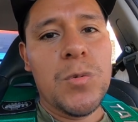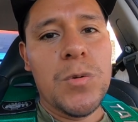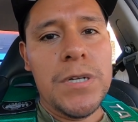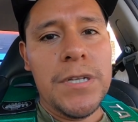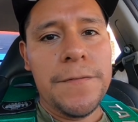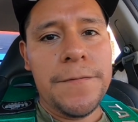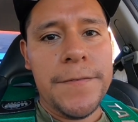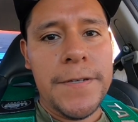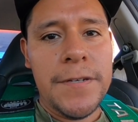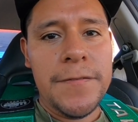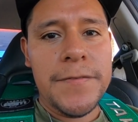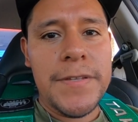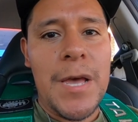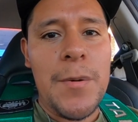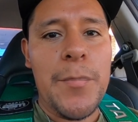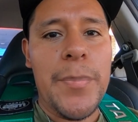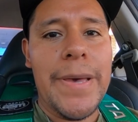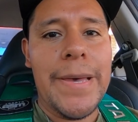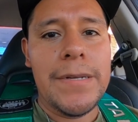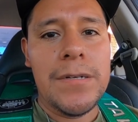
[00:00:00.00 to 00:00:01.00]
25th
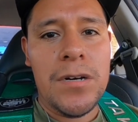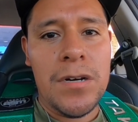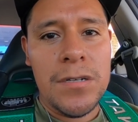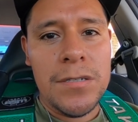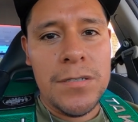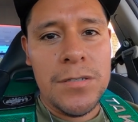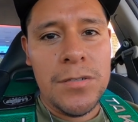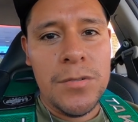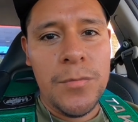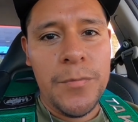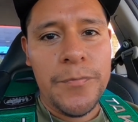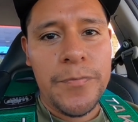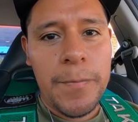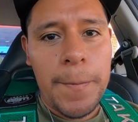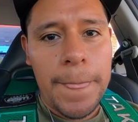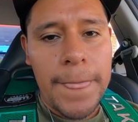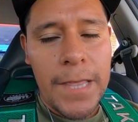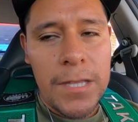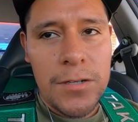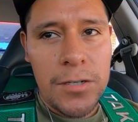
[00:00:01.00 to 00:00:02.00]
at Pann Auto,
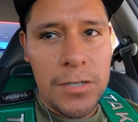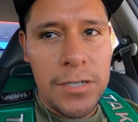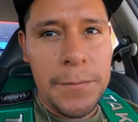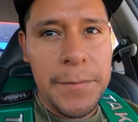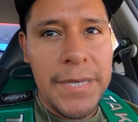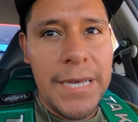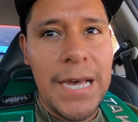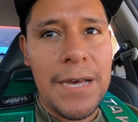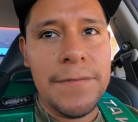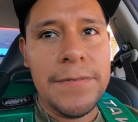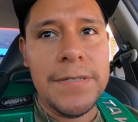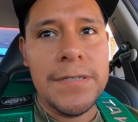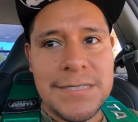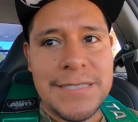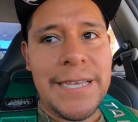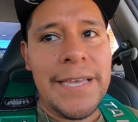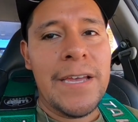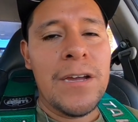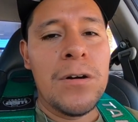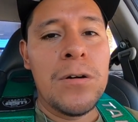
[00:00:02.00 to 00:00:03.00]
they're gonna be having
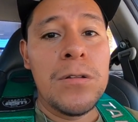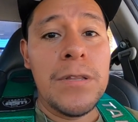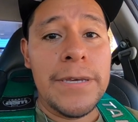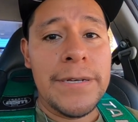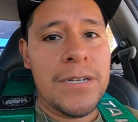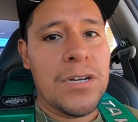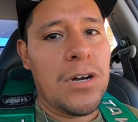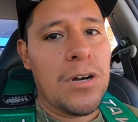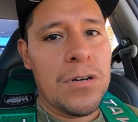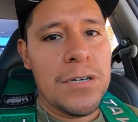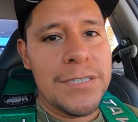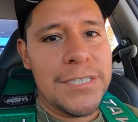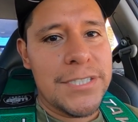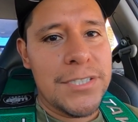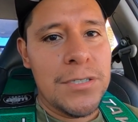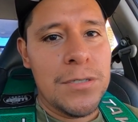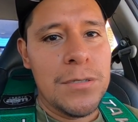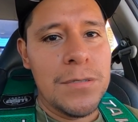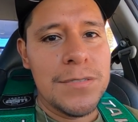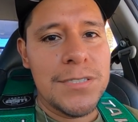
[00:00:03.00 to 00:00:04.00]
sale and car
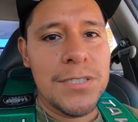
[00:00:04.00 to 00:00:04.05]
show.